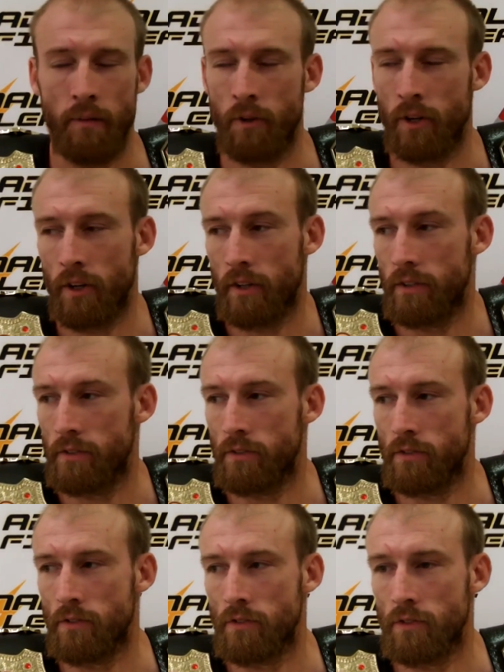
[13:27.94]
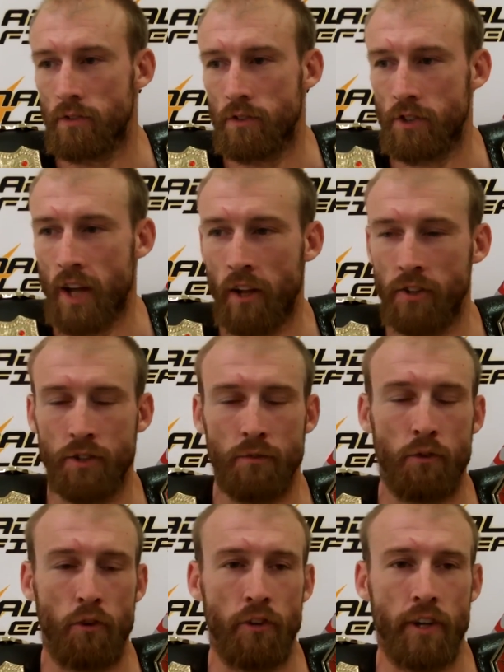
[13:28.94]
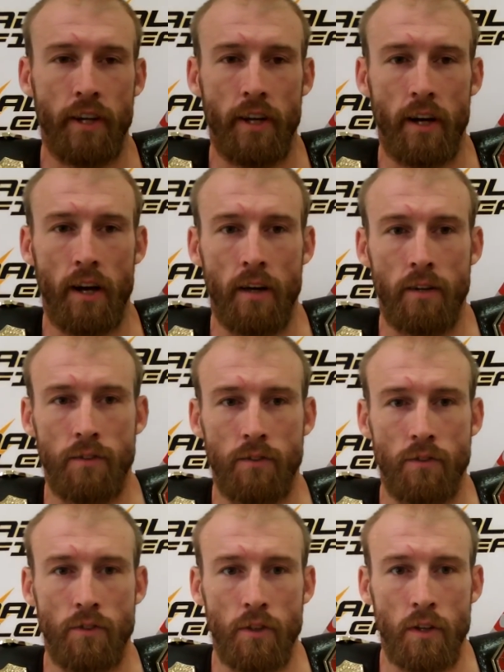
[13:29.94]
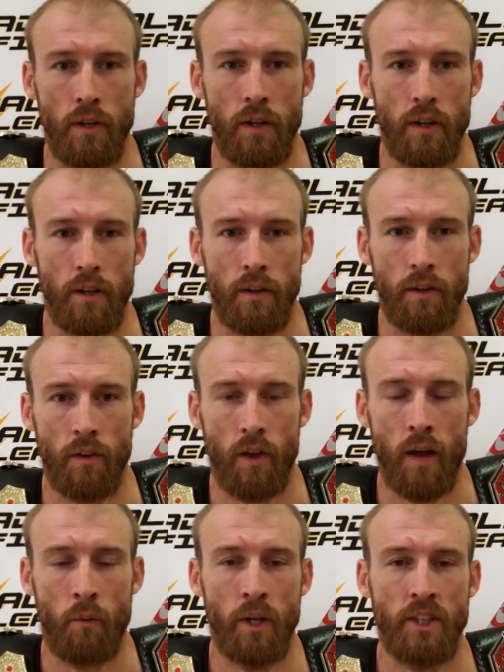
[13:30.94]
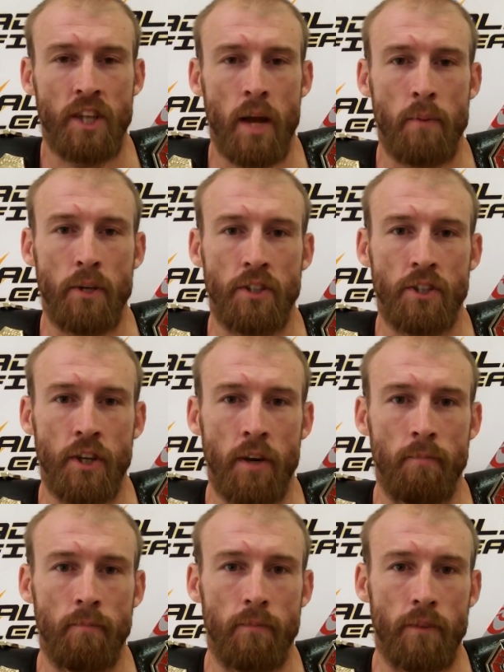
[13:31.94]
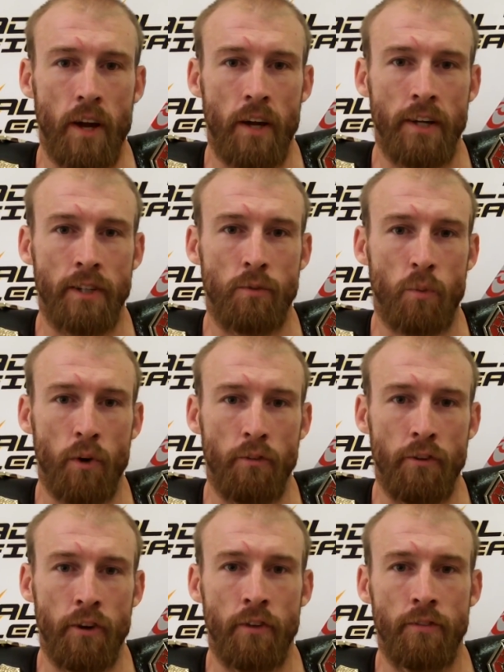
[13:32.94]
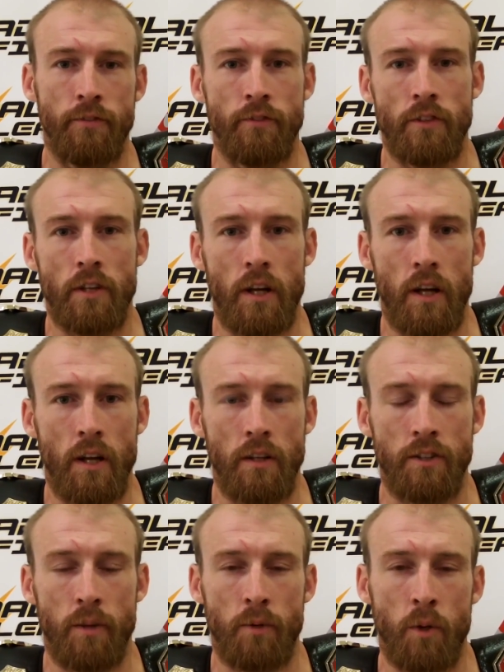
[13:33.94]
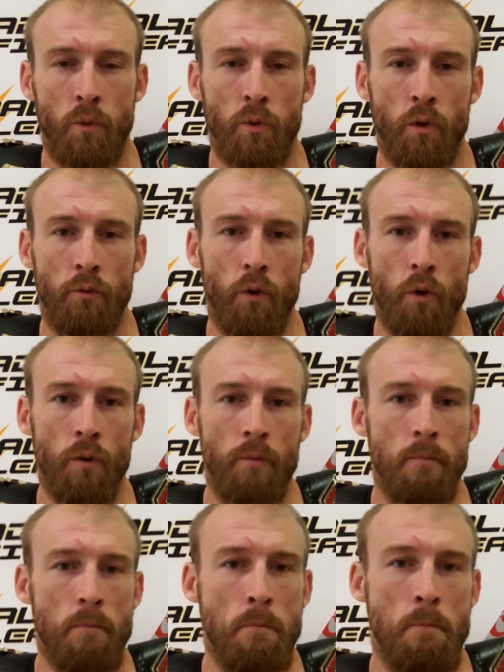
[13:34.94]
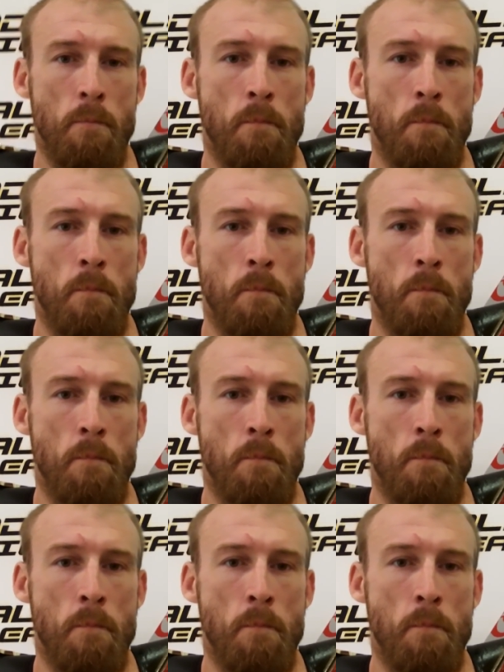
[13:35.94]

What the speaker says: I'm challenging for the lightweight championship down here at Springfield, September 24th.